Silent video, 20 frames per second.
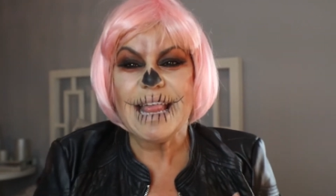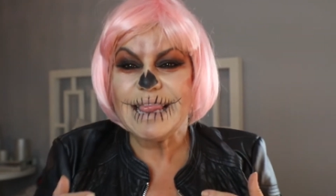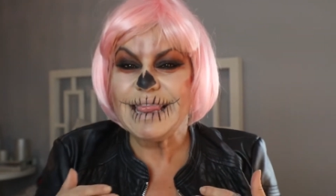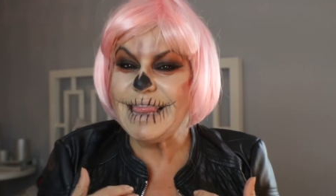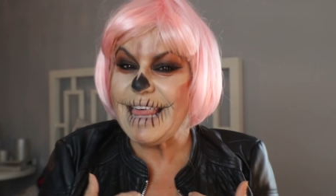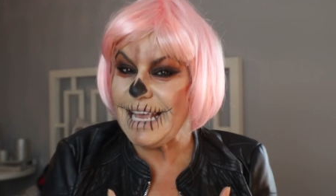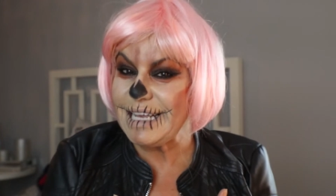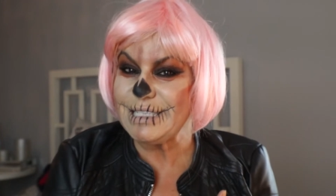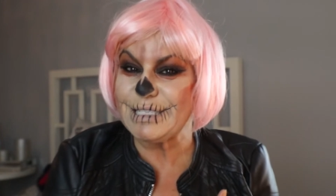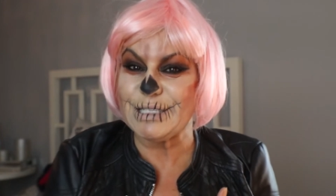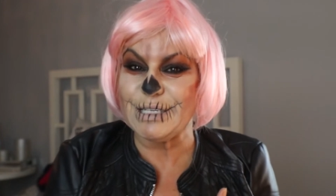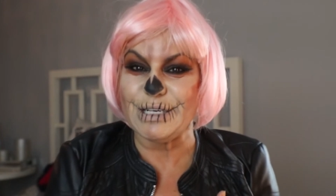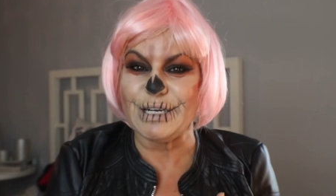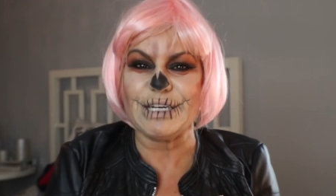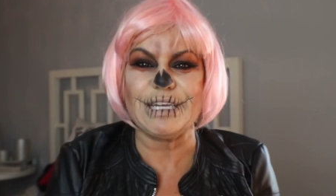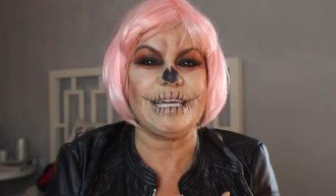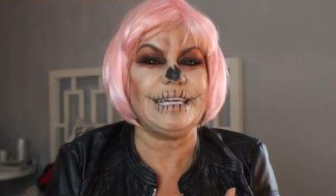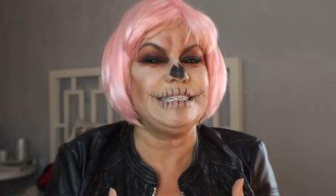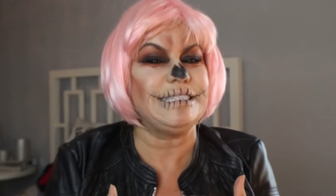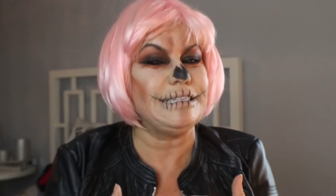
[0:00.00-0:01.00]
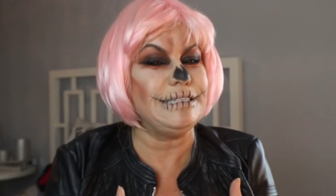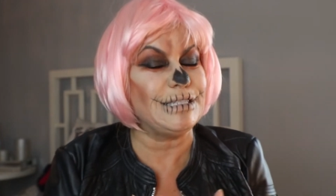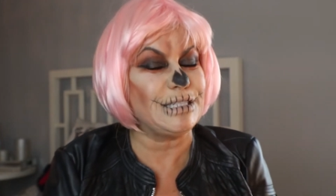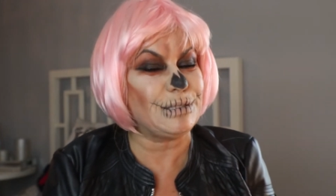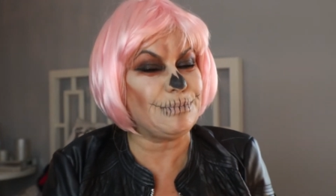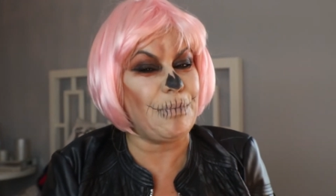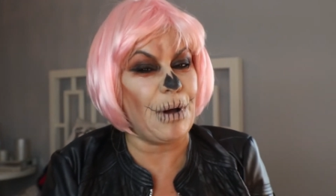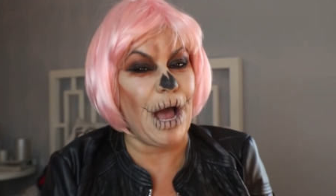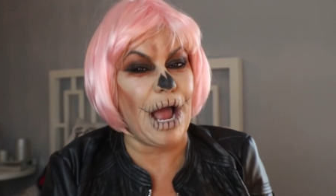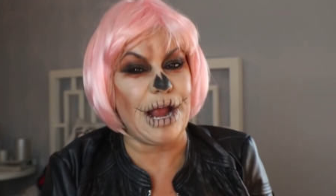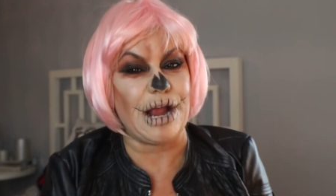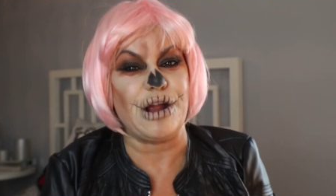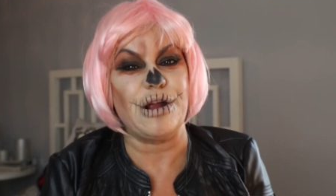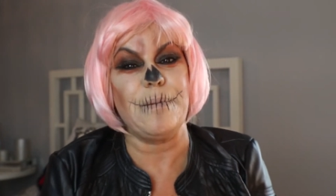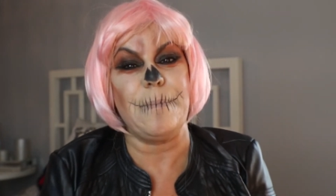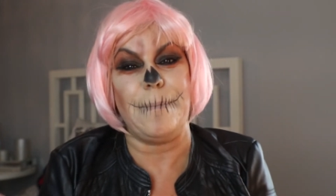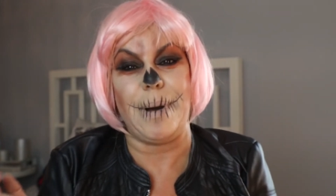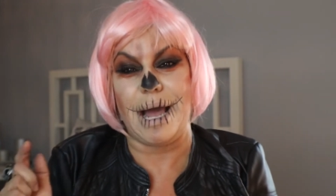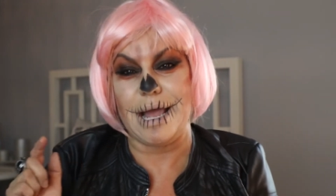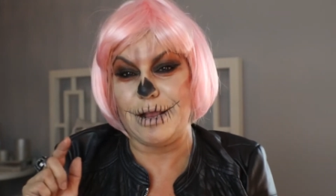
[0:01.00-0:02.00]
This look is
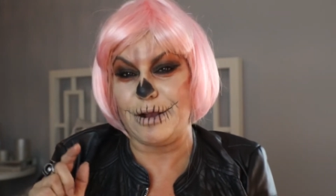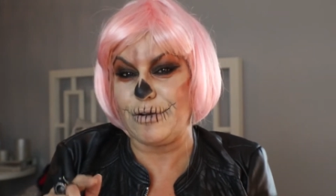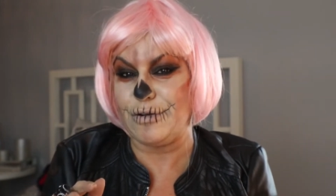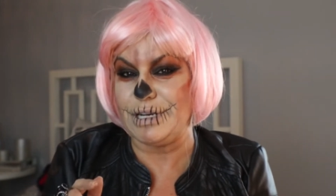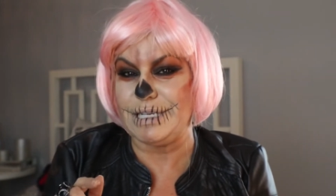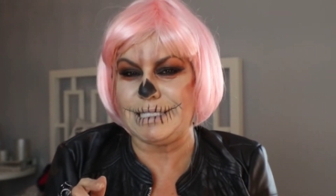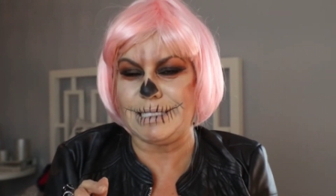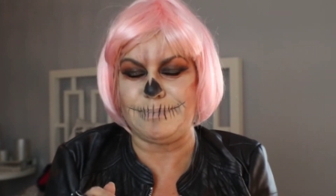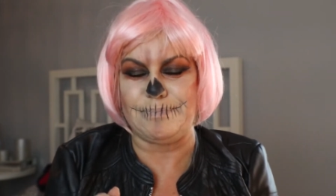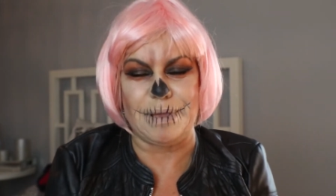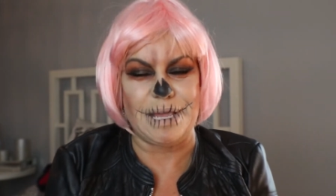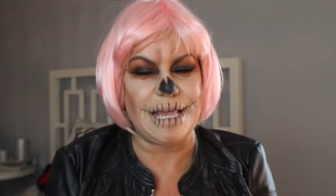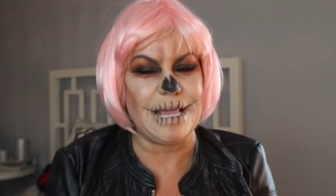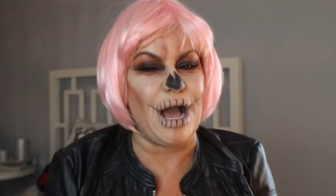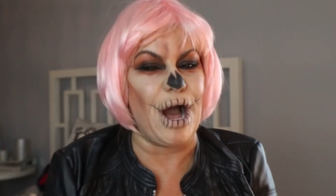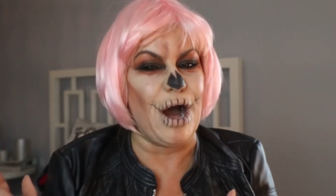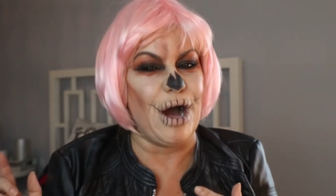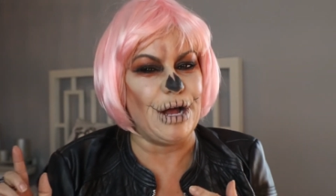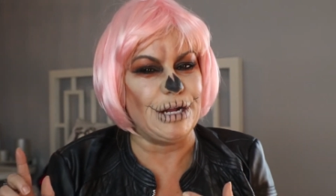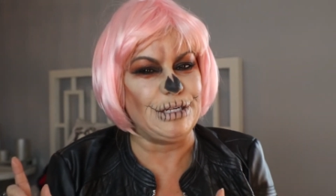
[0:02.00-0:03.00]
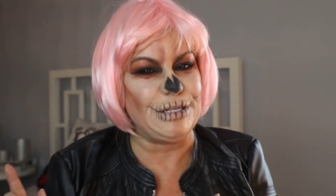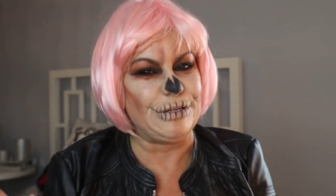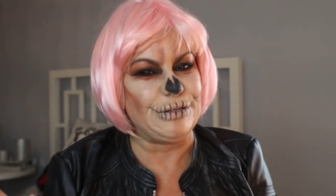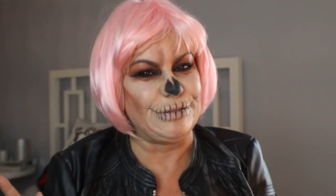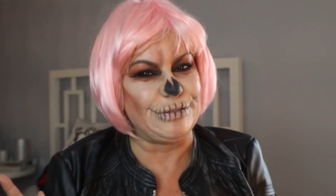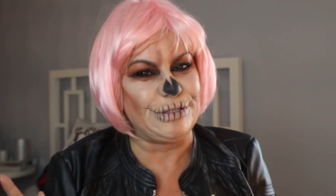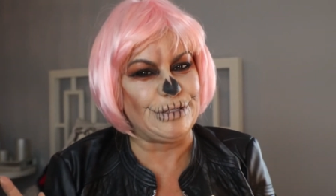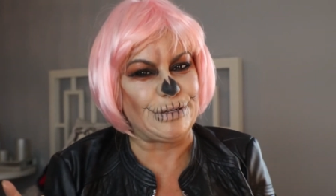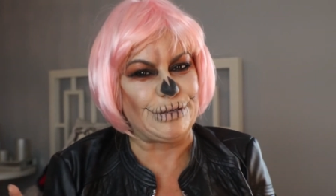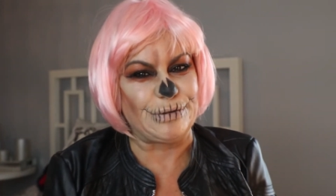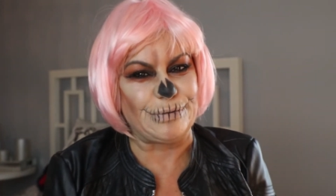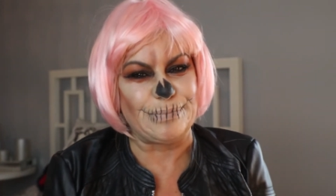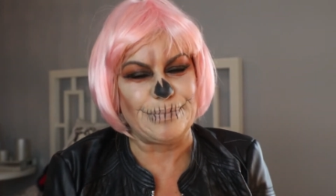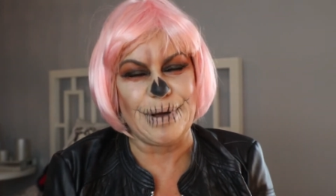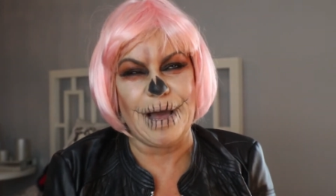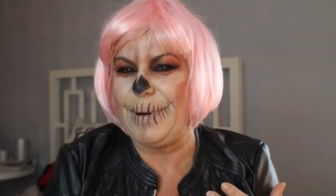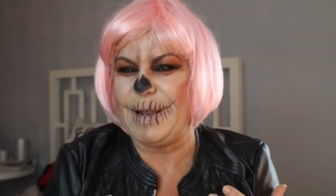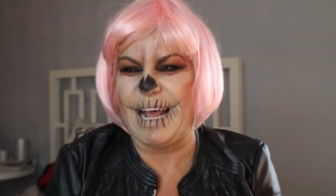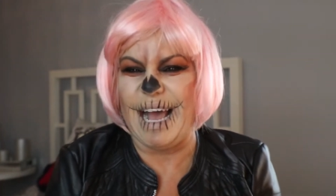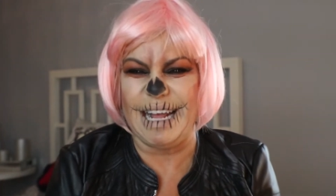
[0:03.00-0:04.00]
inspired by Chrisspy on YouTube,
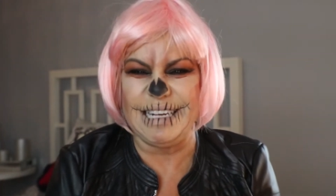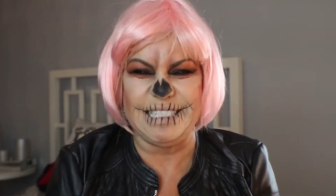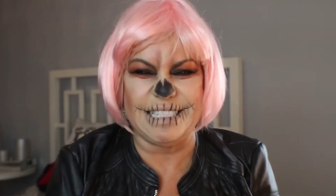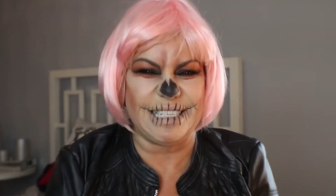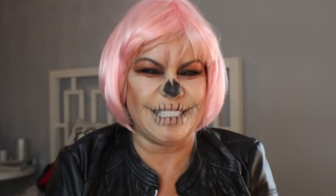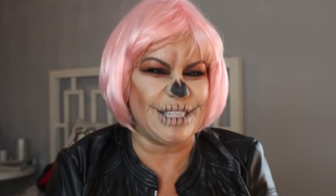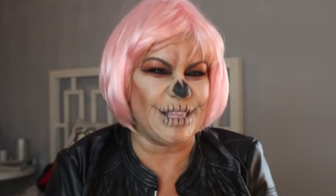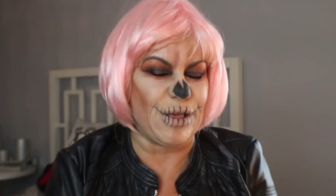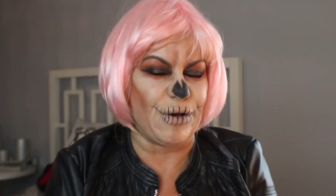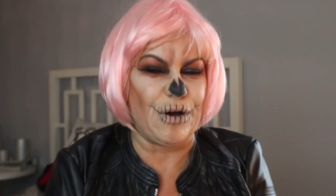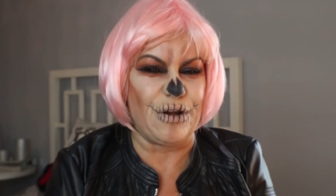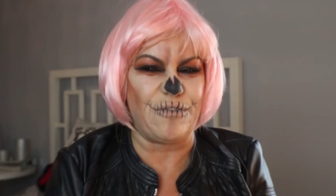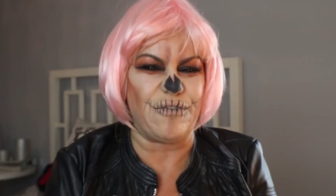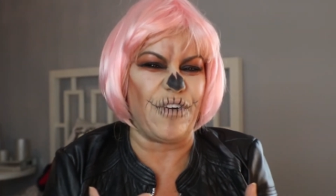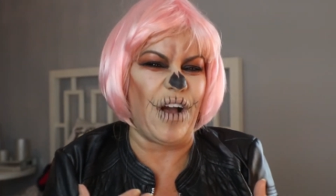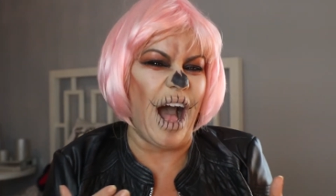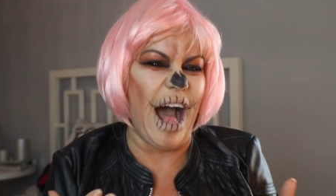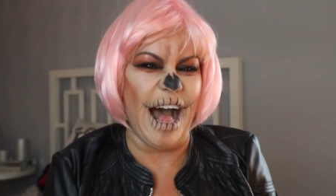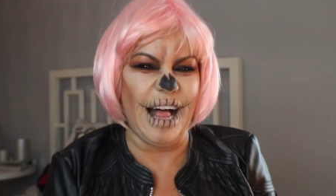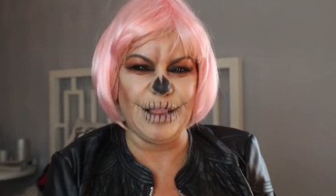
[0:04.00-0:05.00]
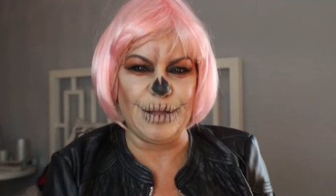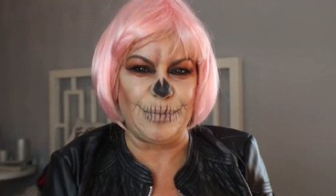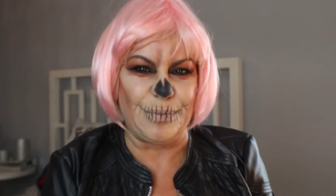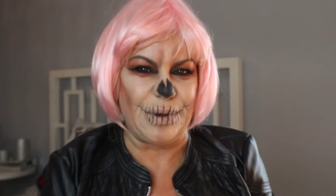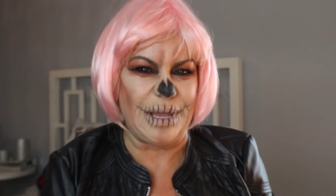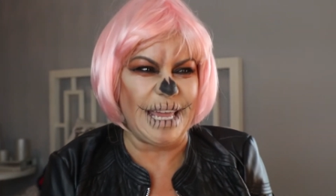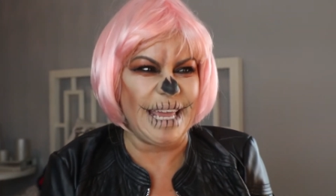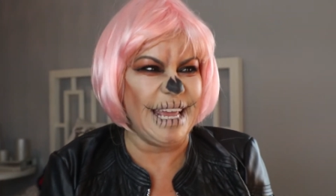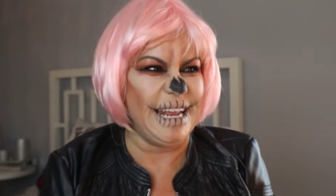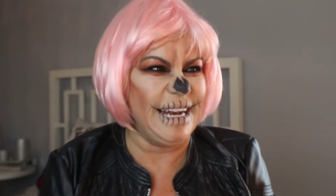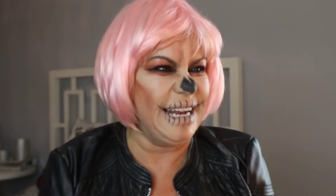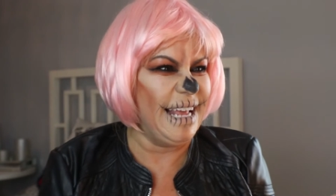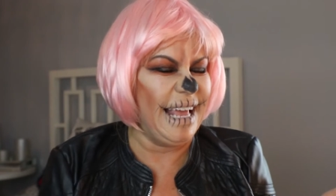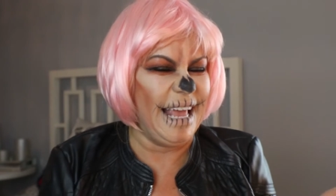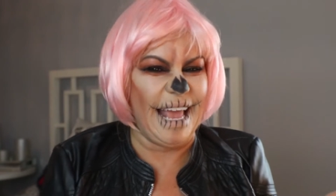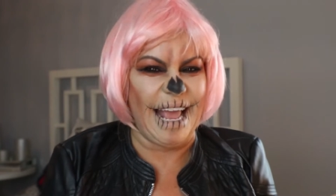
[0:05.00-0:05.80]
but I just thought for Halloween,